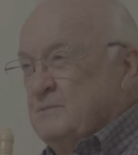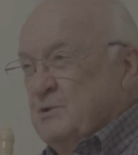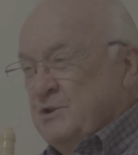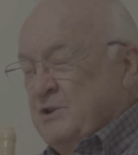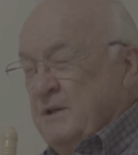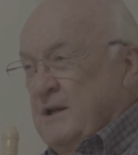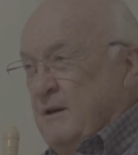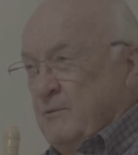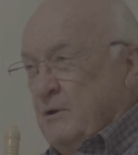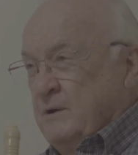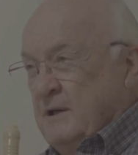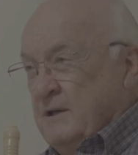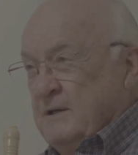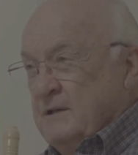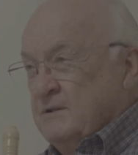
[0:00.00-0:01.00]
she never
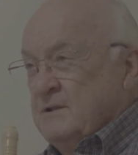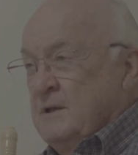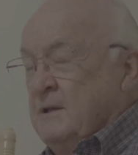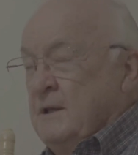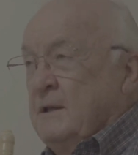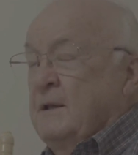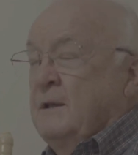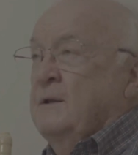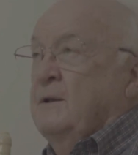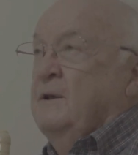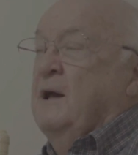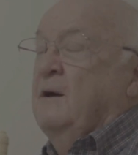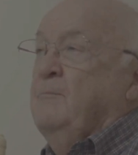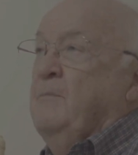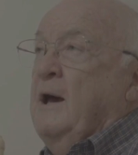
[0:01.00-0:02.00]
does.
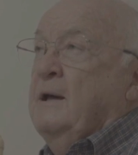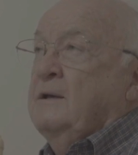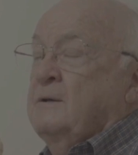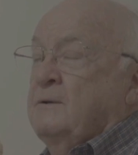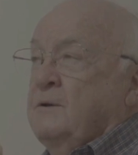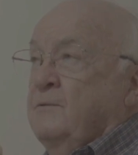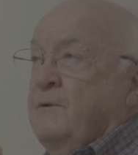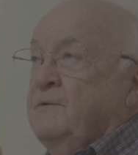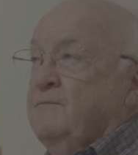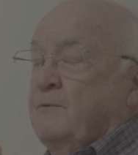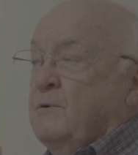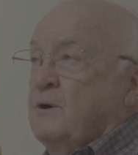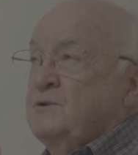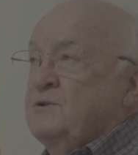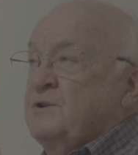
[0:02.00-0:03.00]
Now, back to the
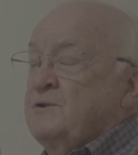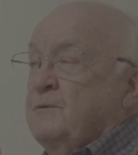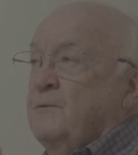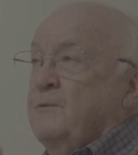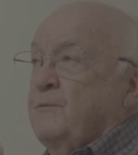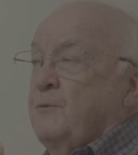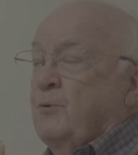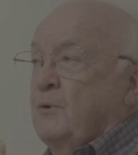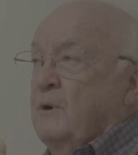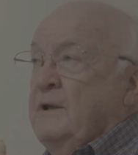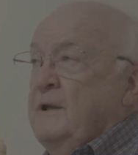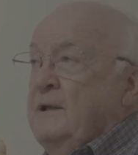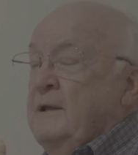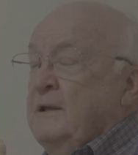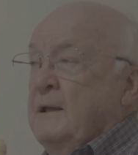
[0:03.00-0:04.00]
first
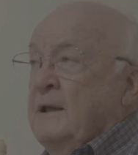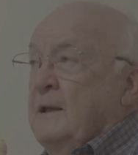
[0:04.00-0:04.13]
three,